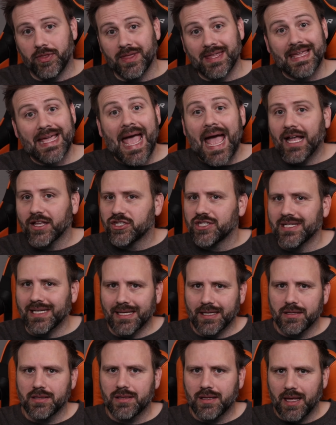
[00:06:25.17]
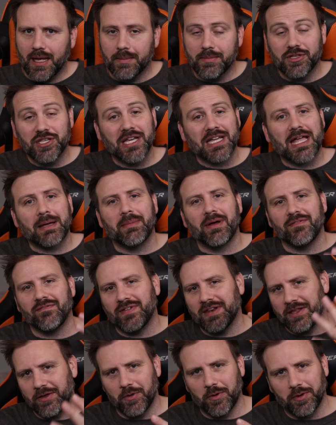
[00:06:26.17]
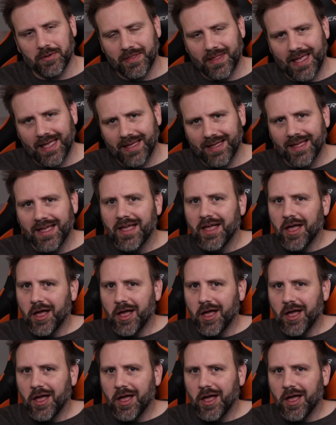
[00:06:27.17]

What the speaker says: the hatching enzymes, check out my video on that.